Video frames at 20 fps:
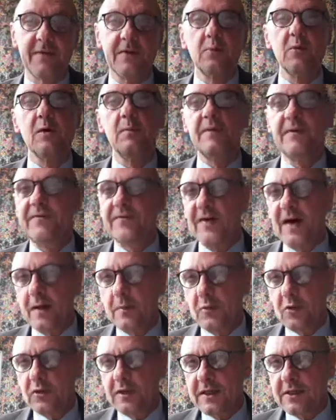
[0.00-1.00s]
It will be far
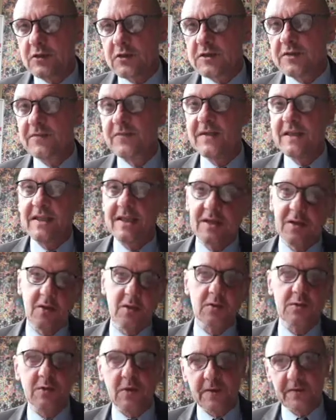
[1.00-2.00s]
more than just
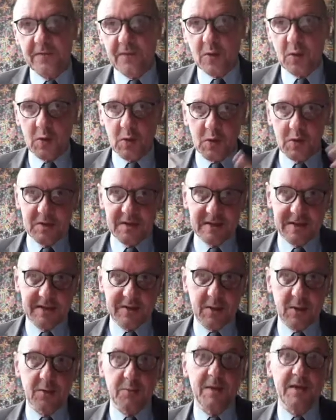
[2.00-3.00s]
videos or photos. It's
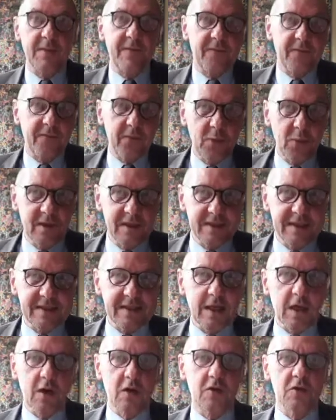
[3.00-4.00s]
going to be a full
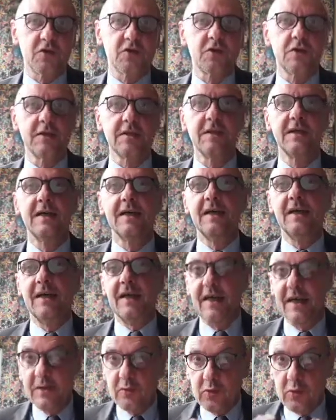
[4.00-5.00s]
disclosure uh,
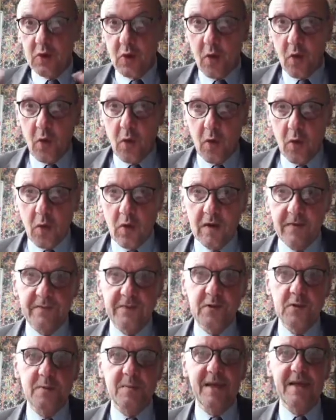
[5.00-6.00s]
into the whole of
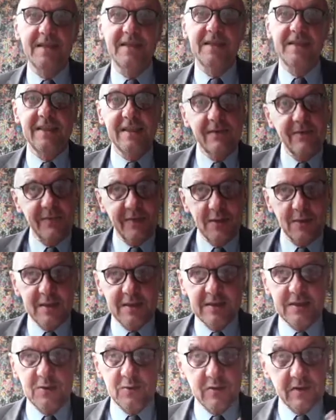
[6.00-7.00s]
humanity very
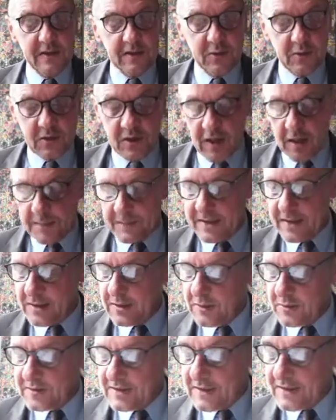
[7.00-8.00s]
soon in the coming
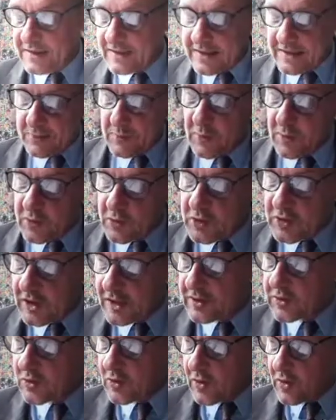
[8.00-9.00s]
years, and this will
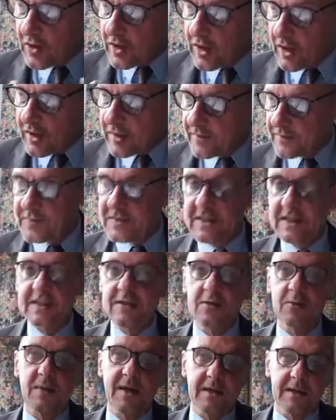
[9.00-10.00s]
change a lot of
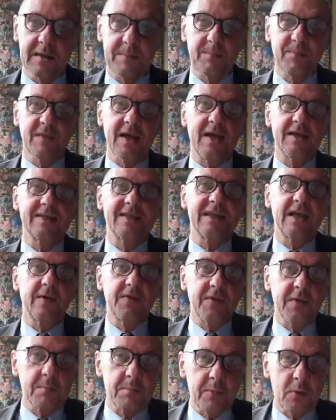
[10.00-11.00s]
things about our
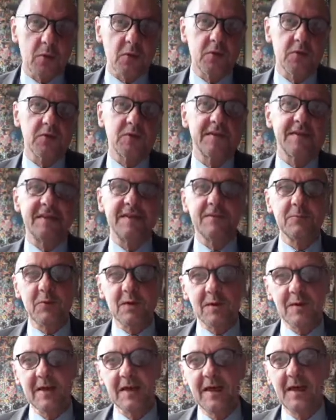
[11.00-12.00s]
self-importance, and
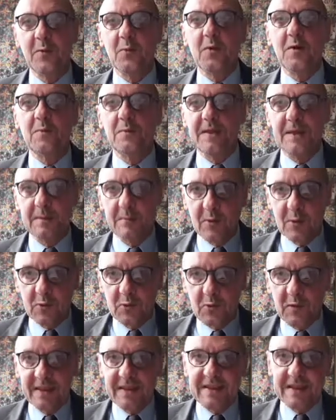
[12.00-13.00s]
we'll we'll be able
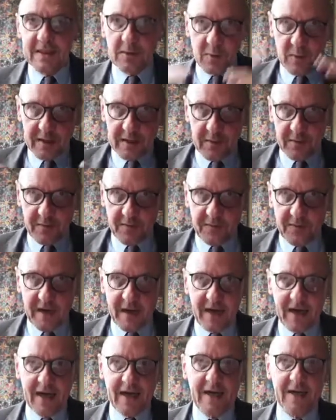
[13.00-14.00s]
to integrate a
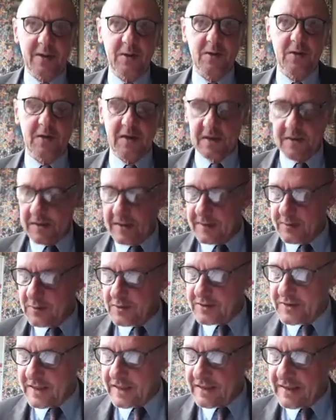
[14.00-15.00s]
far higher
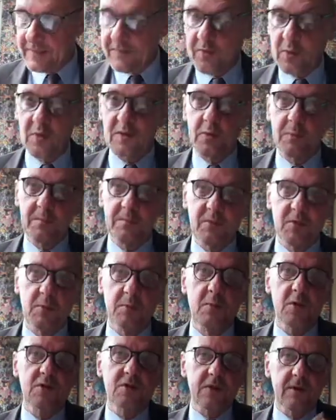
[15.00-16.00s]
understanding for the, the
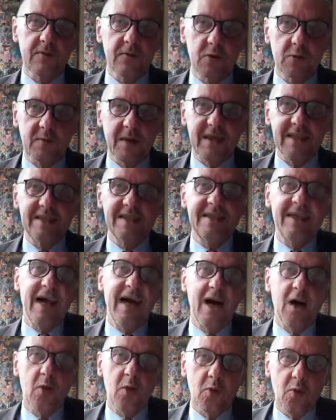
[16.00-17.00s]
most of humanity
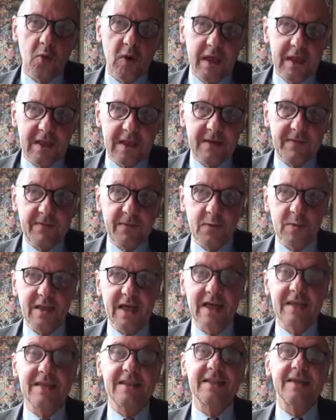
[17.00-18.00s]
are ready for that.